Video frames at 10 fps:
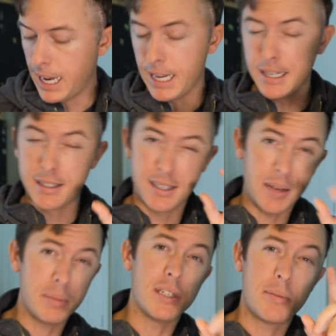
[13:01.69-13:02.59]
And
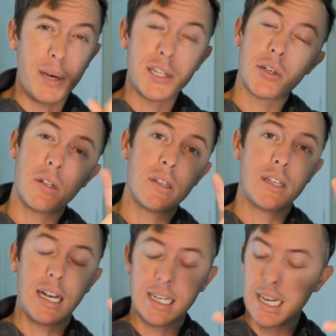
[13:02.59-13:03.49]
something special
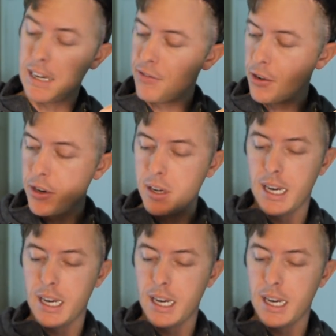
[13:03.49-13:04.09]
I got for you